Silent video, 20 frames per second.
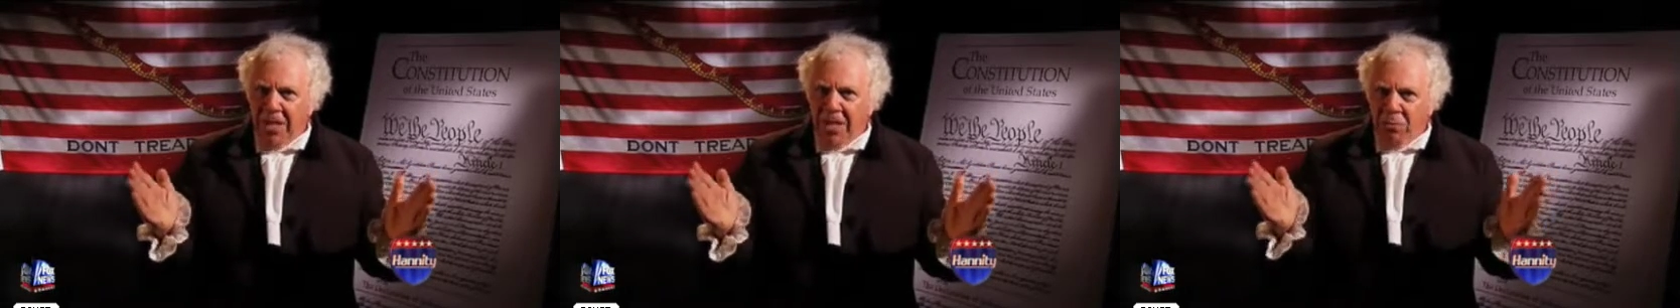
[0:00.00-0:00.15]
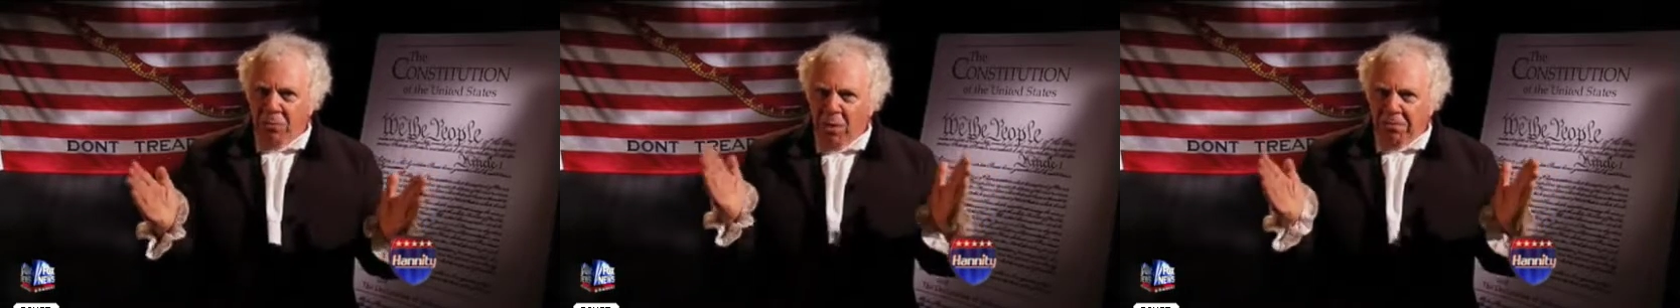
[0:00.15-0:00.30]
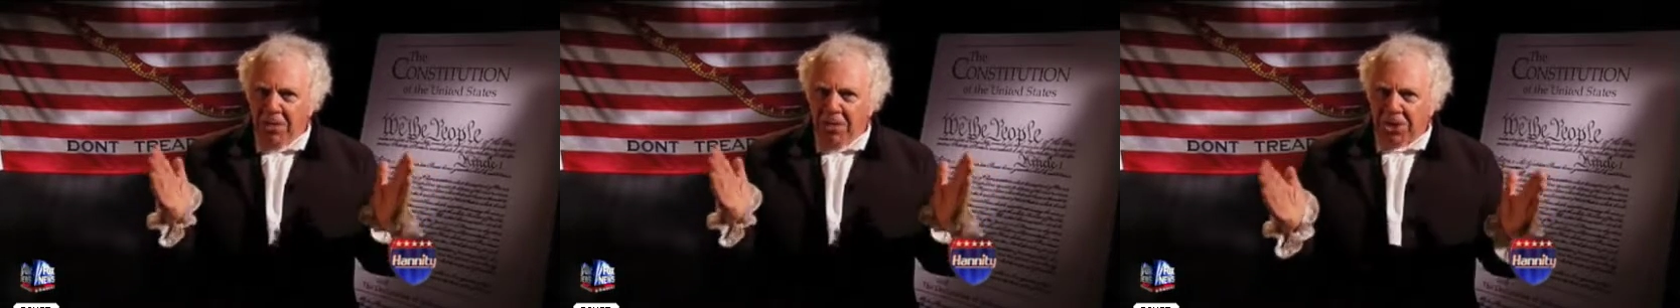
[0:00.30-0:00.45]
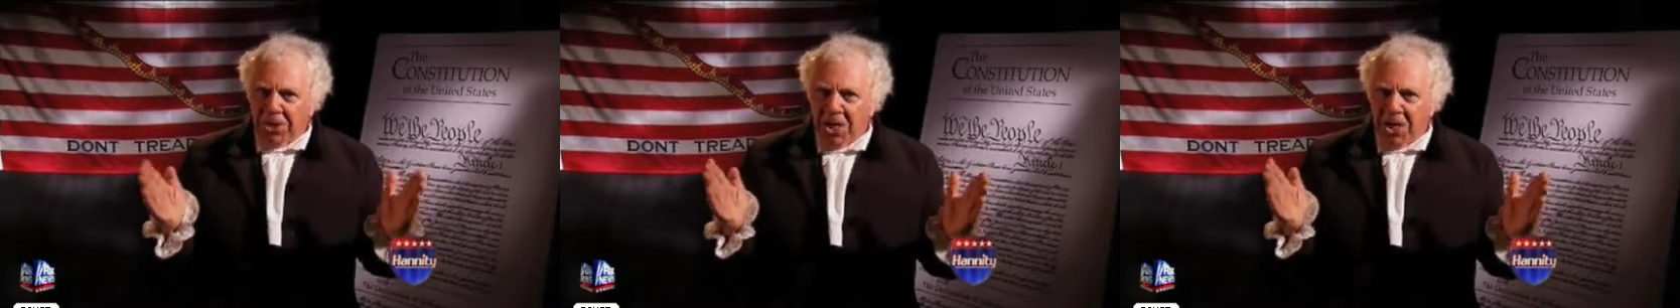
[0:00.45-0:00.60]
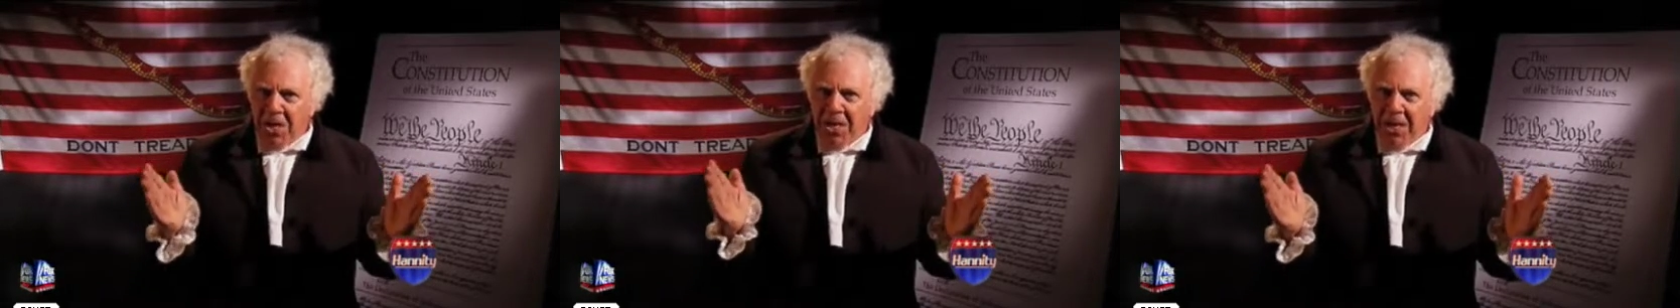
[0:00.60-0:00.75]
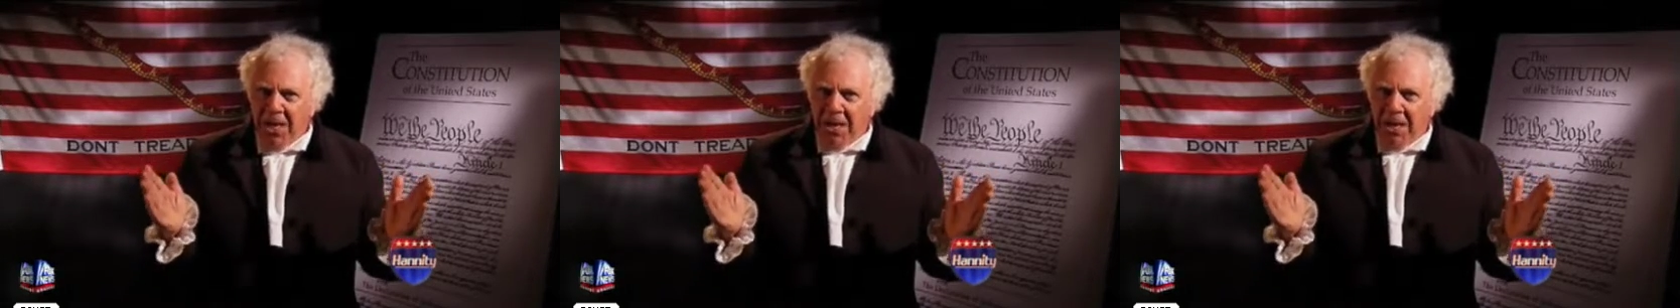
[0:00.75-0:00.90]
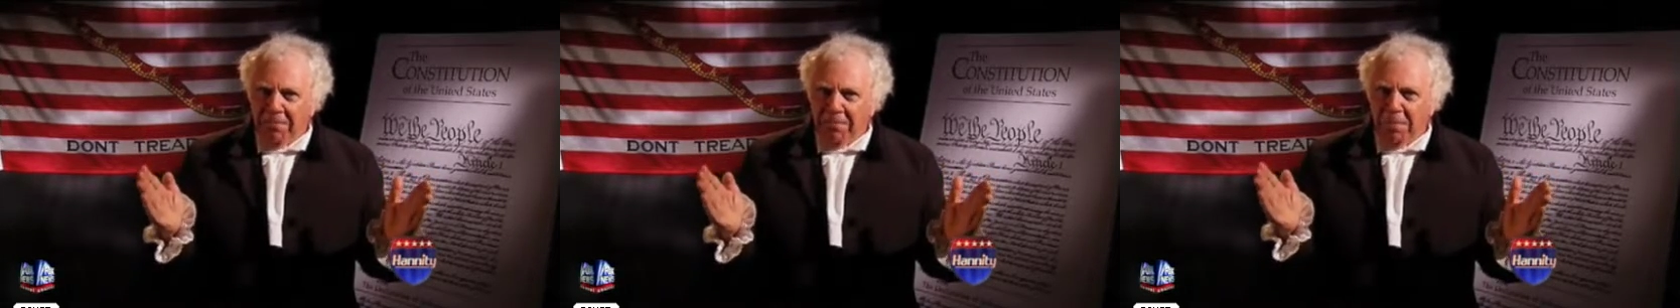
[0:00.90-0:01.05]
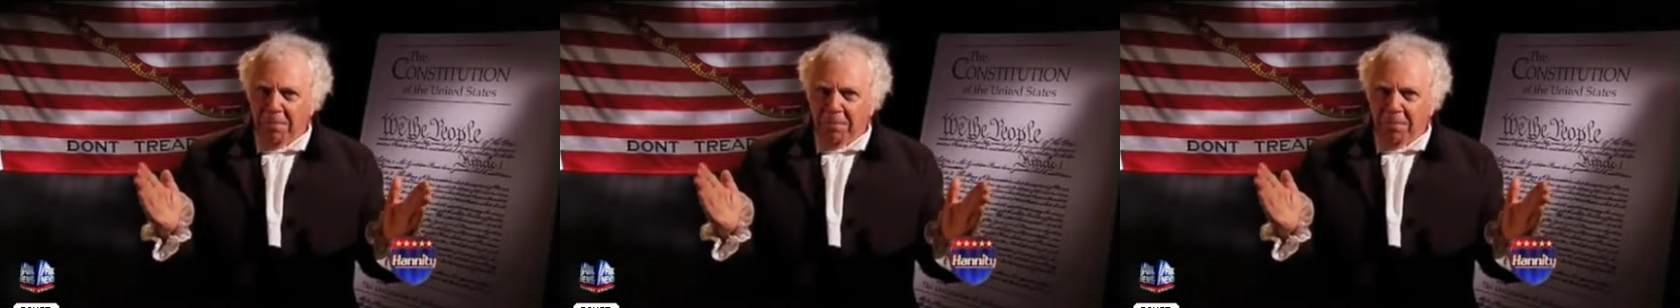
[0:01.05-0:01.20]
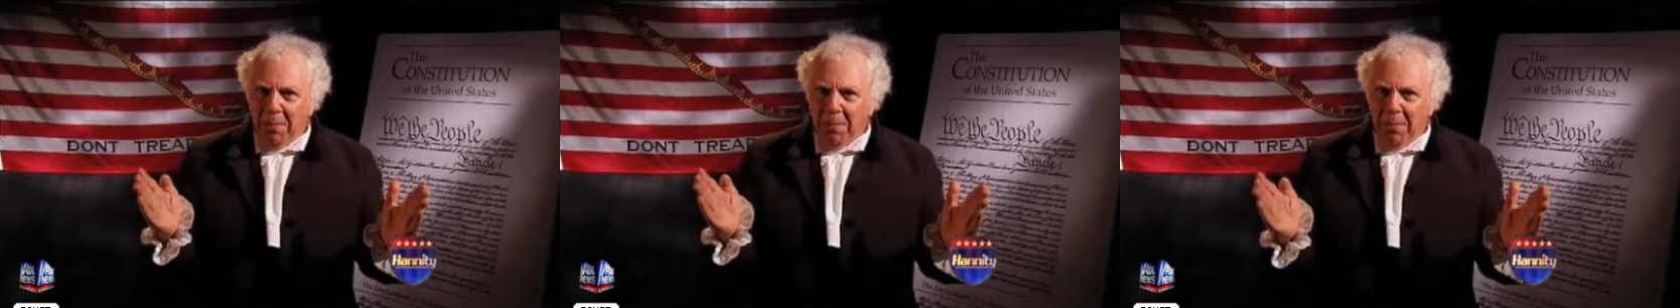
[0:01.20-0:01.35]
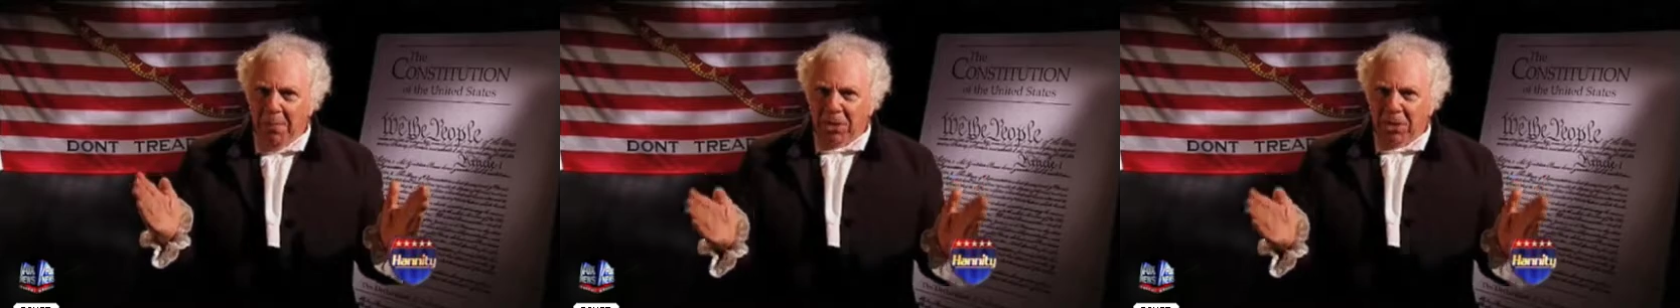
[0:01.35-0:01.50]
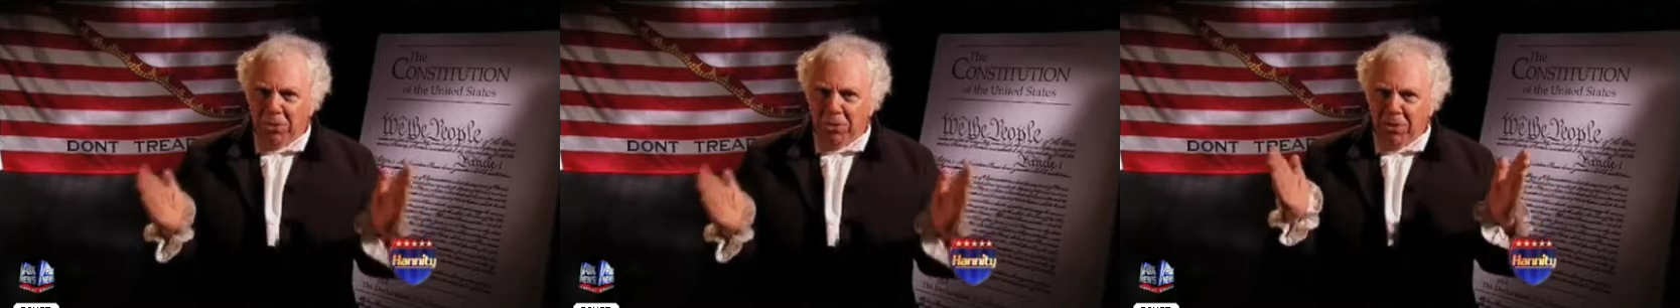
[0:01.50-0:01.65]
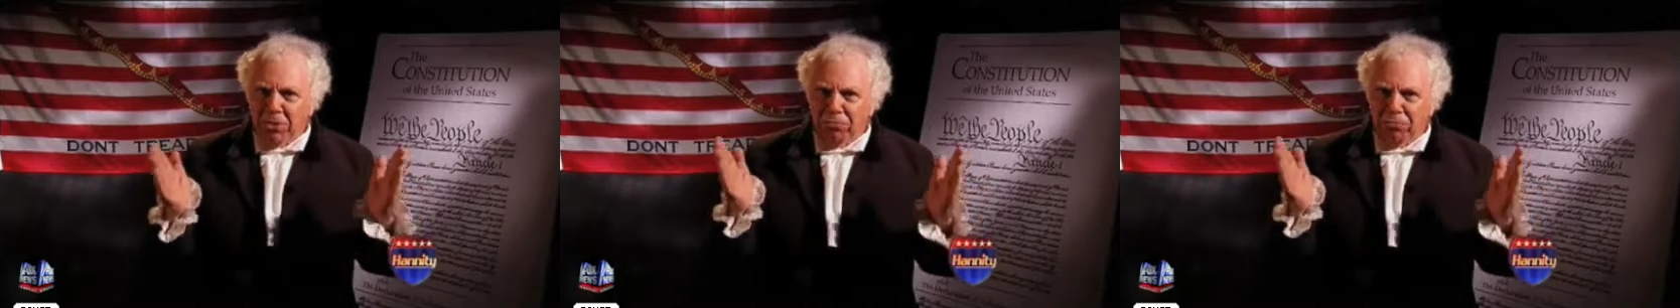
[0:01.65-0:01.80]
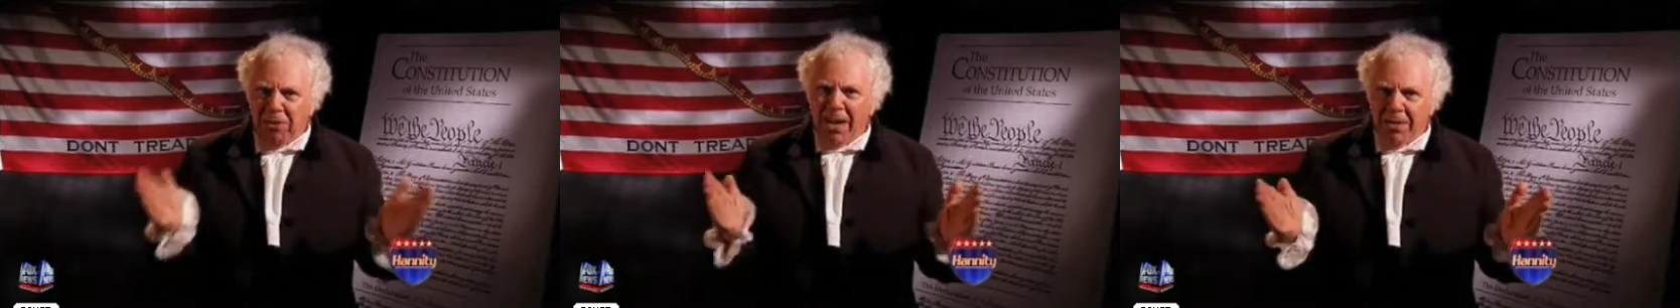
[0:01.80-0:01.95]
We're returning our republic to
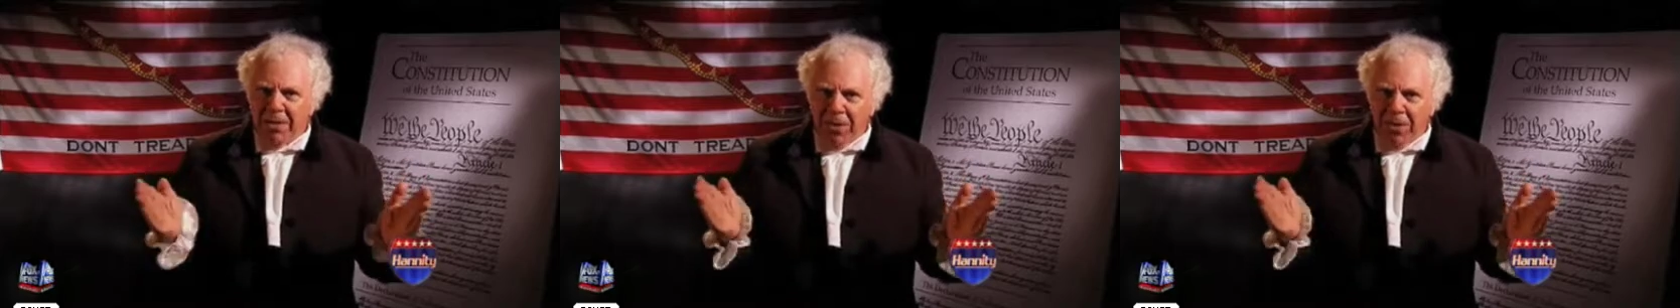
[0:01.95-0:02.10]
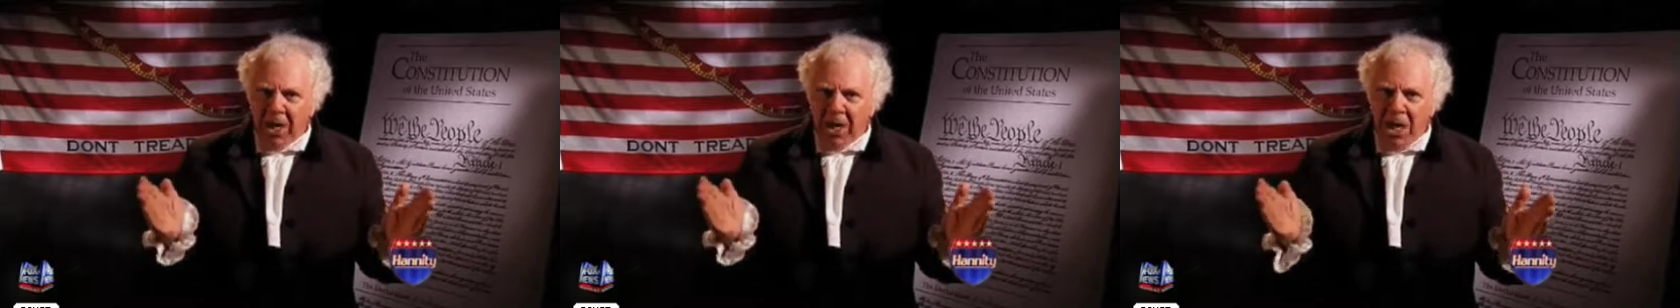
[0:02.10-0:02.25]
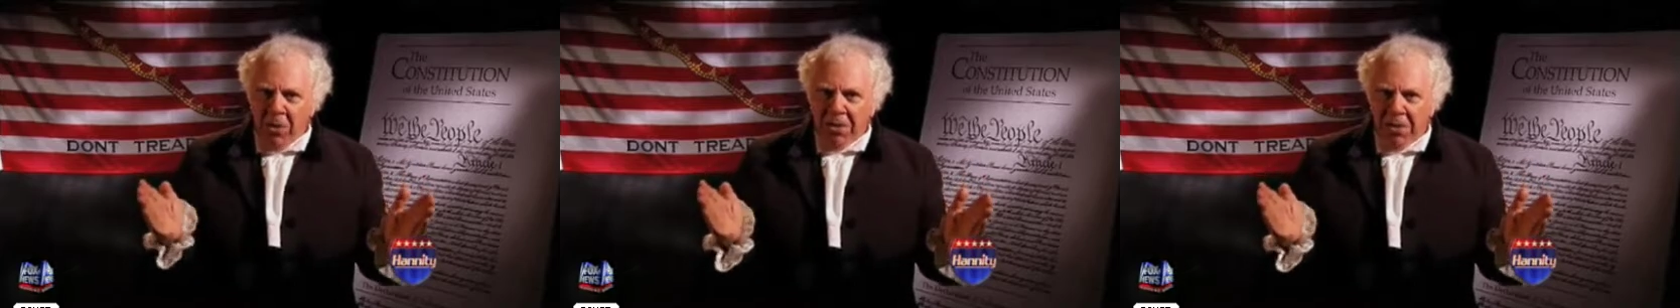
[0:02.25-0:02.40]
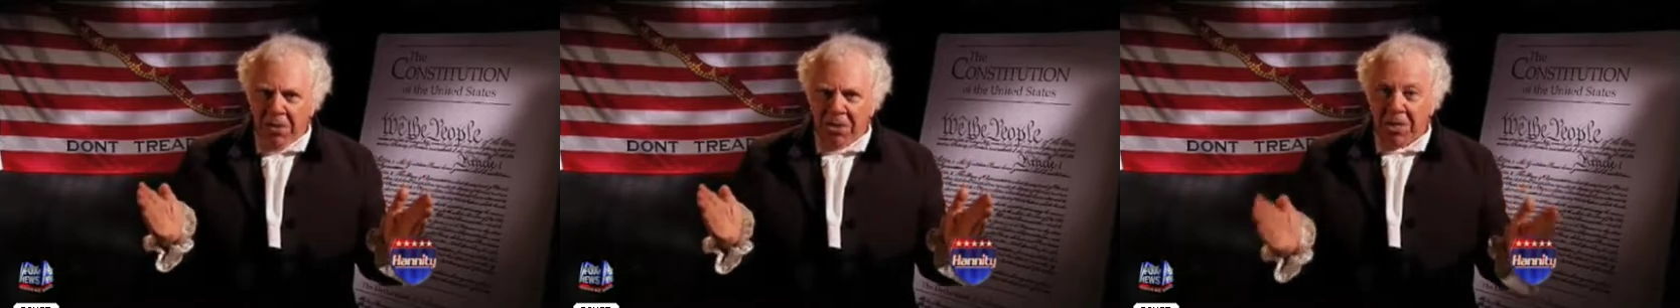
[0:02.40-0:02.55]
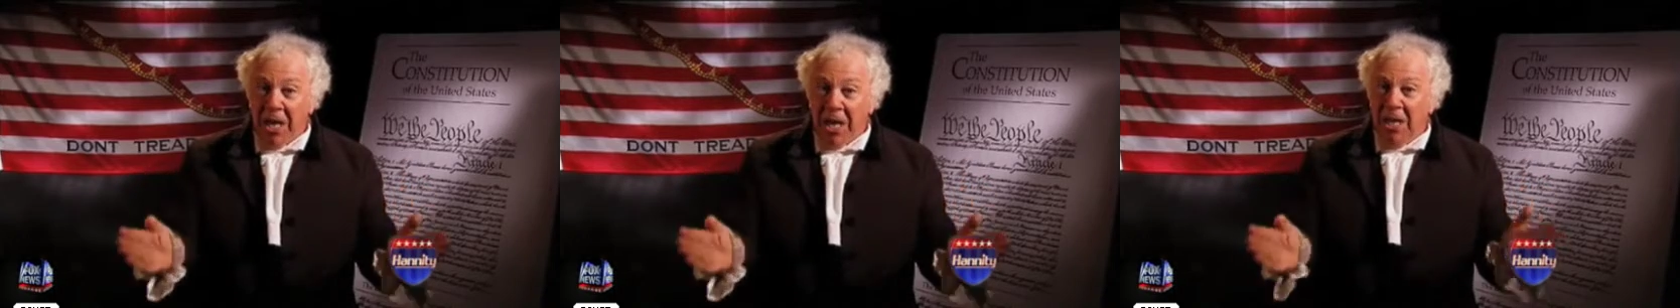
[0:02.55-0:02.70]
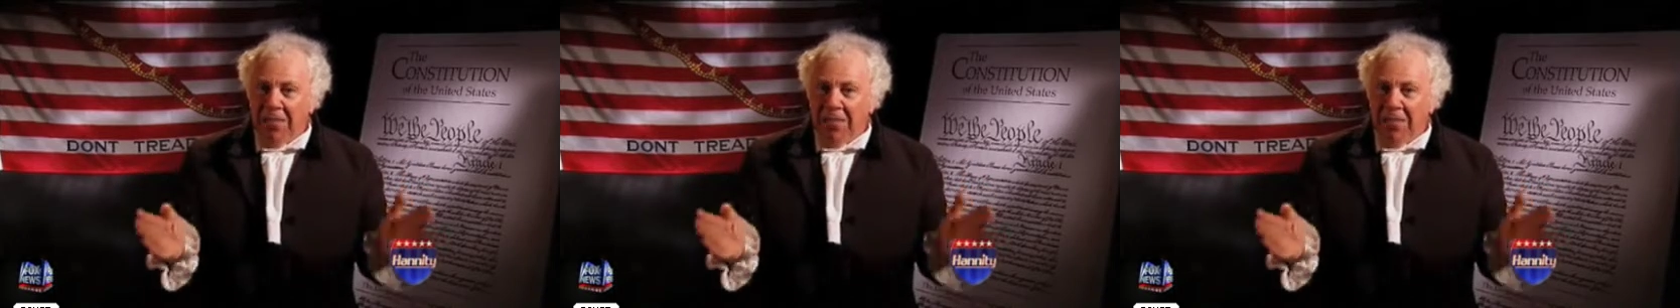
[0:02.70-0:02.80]
its rightful owners,